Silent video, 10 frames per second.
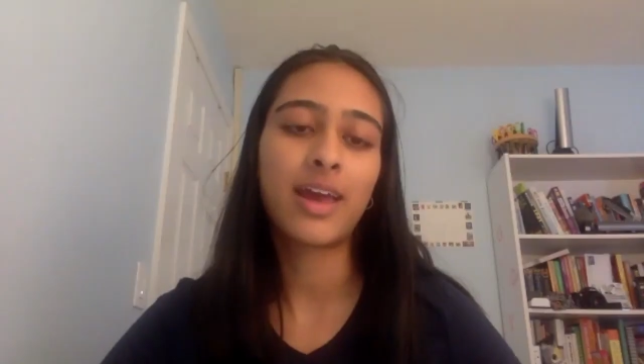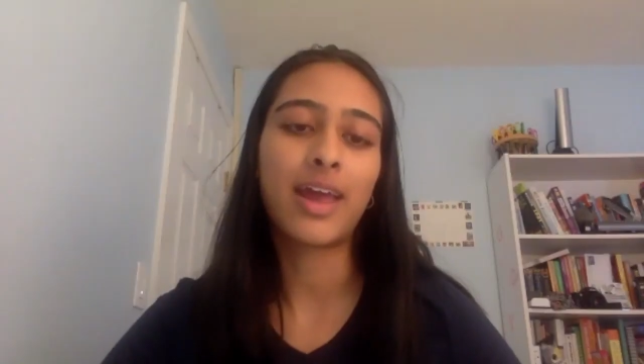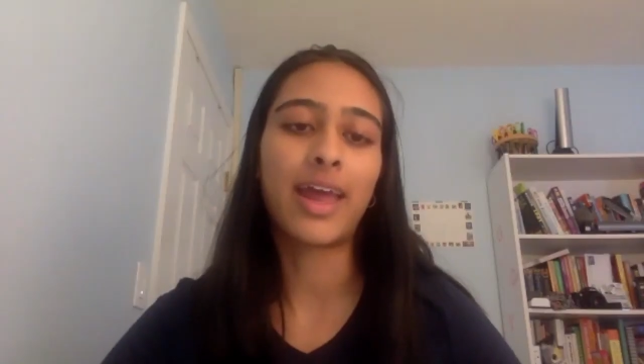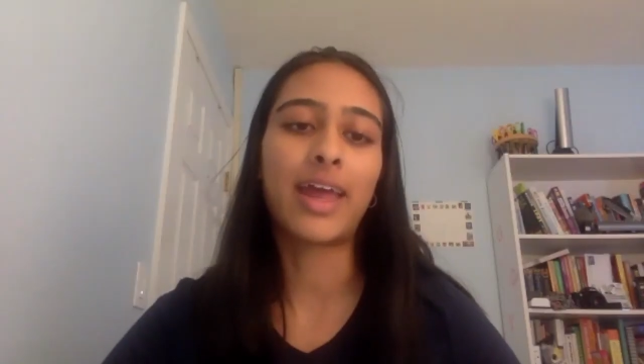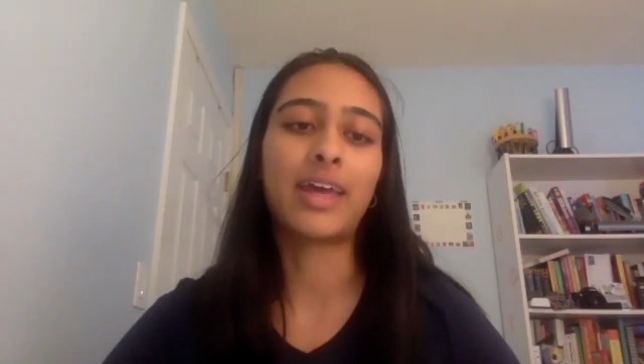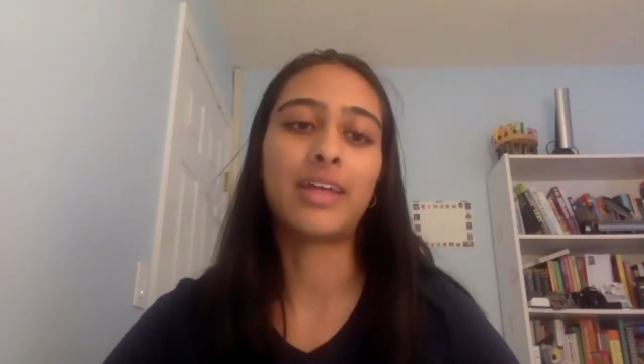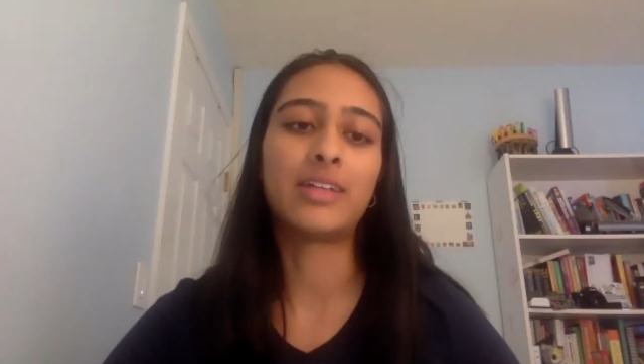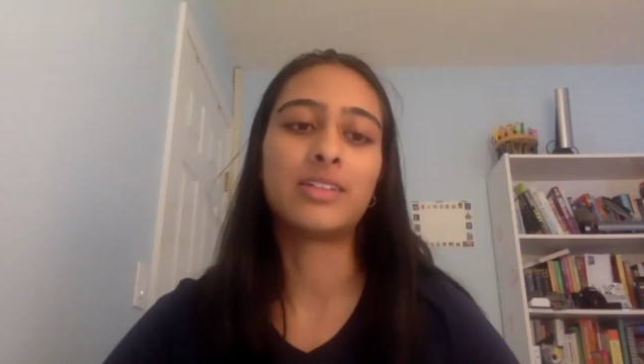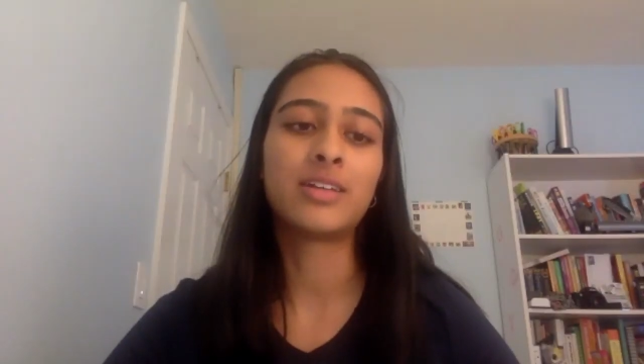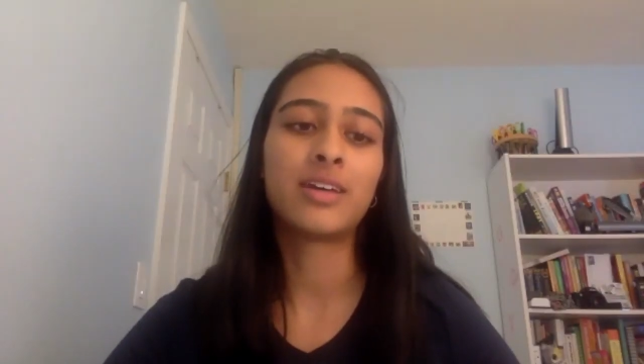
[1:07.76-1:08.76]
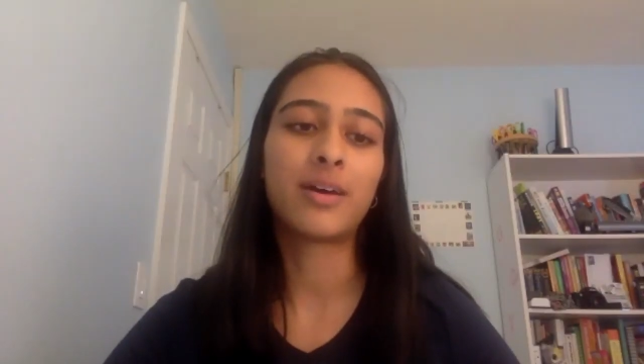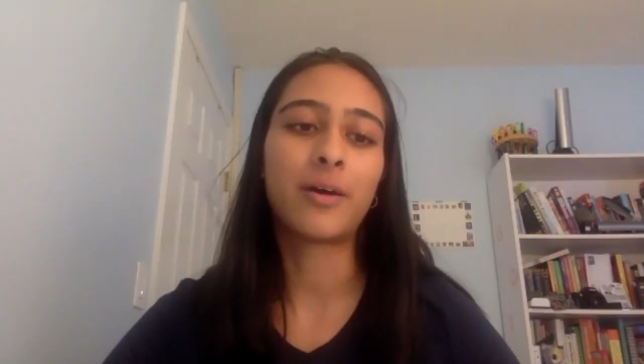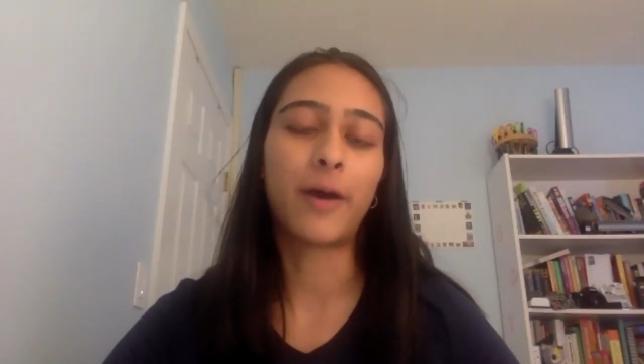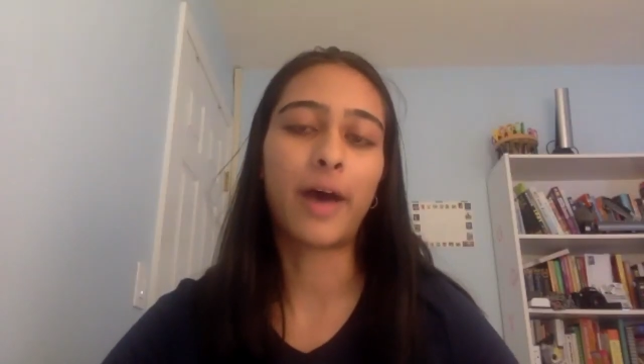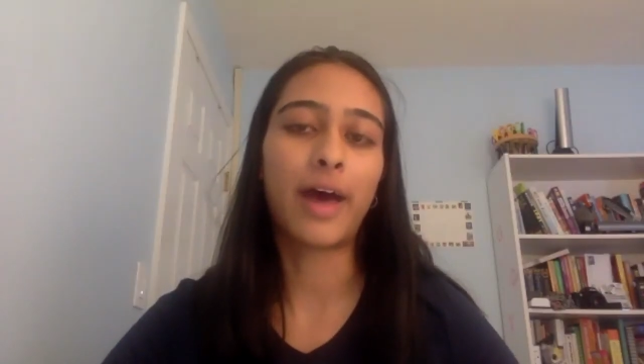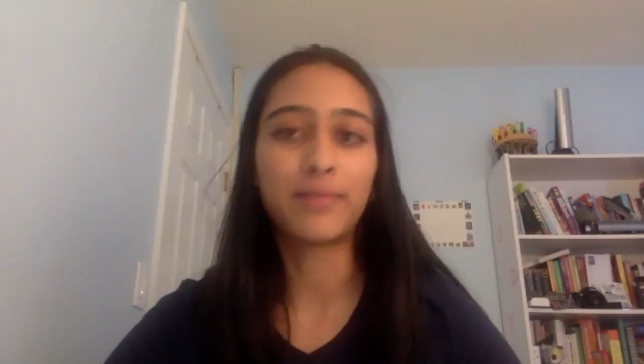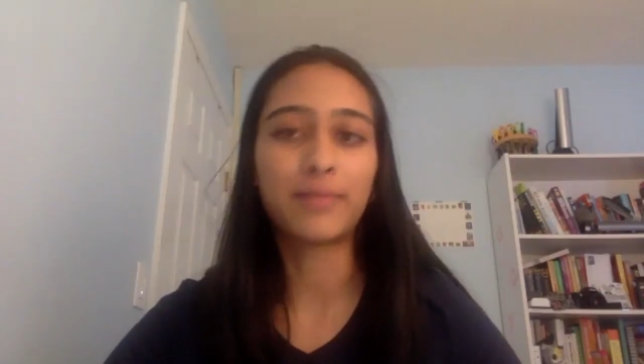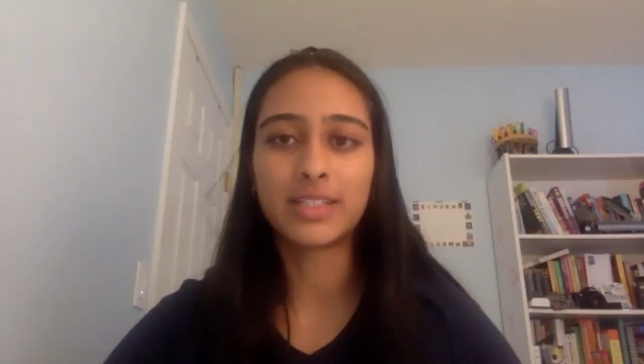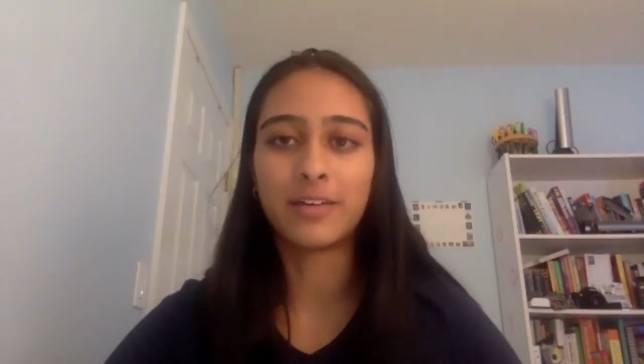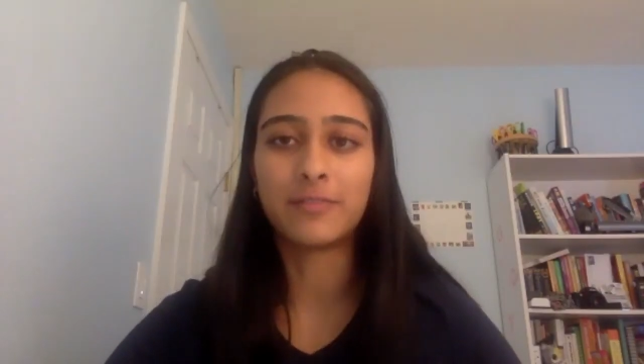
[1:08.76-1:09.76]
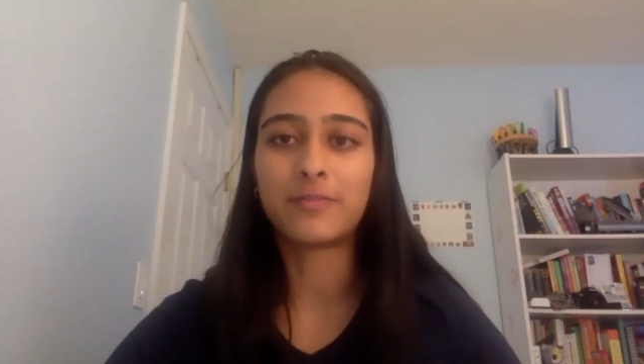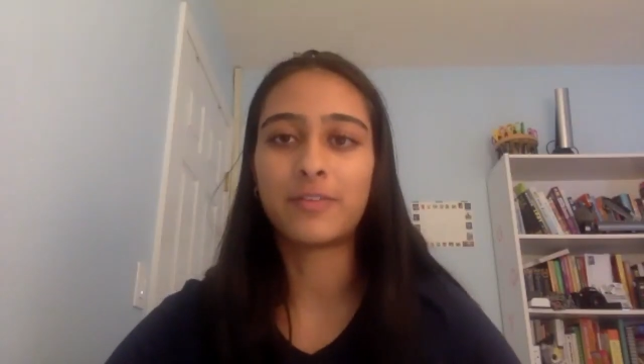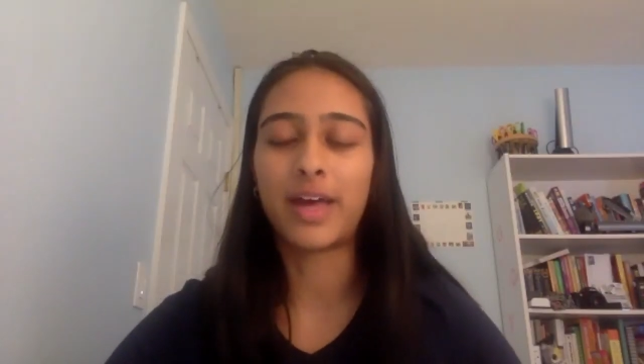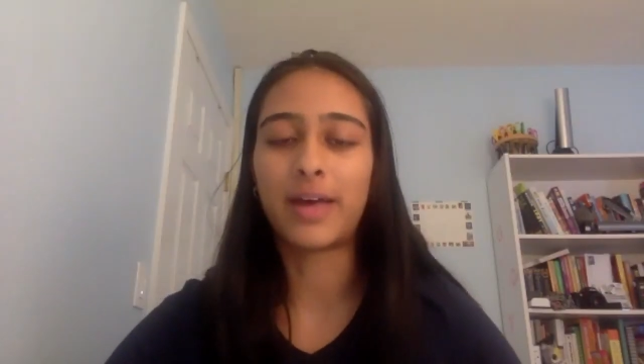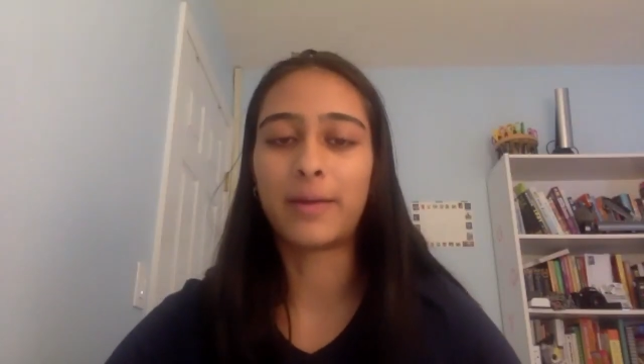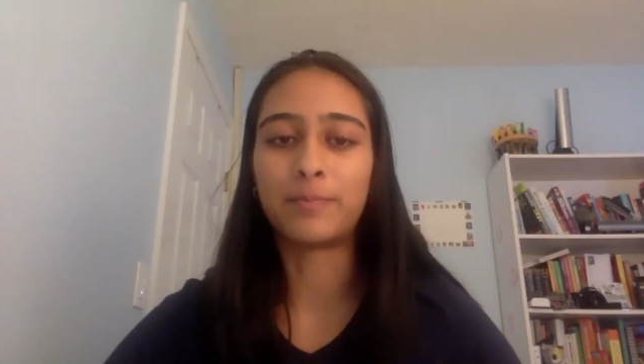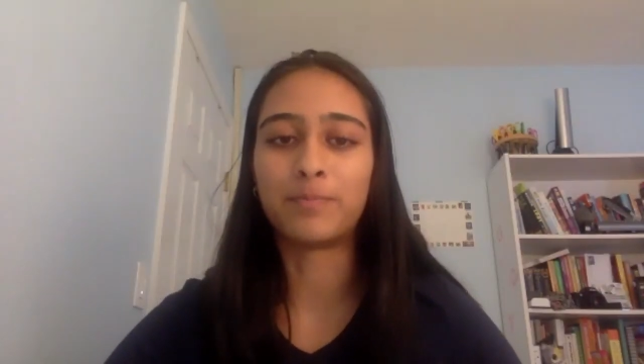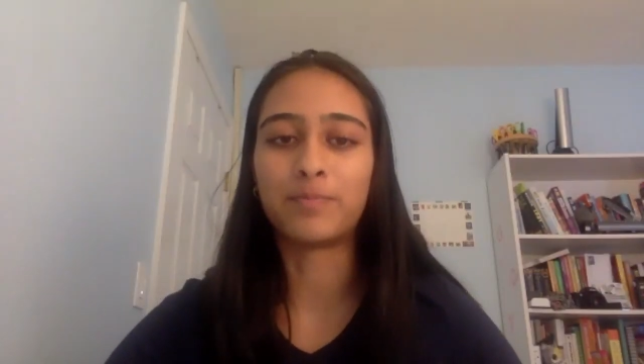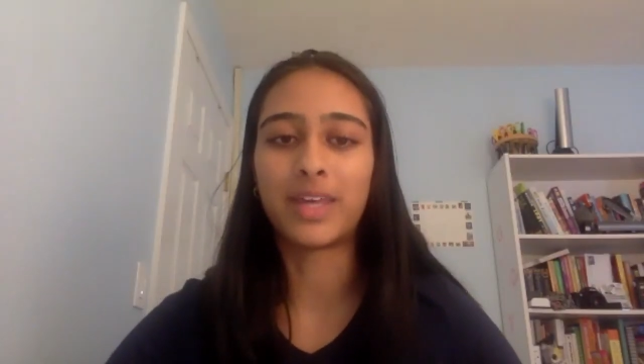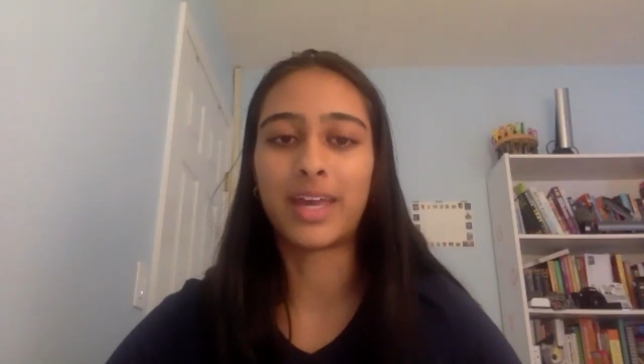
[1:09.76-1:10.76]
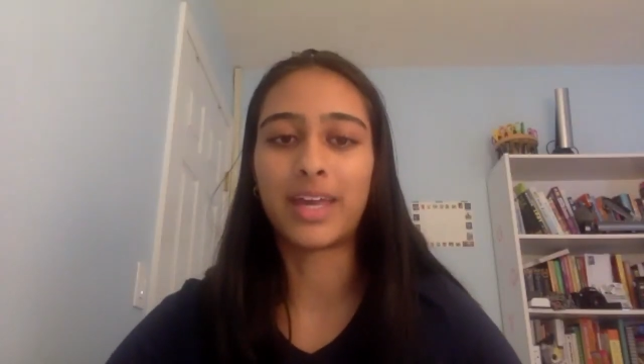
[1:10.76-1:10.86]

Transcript: And I myself am a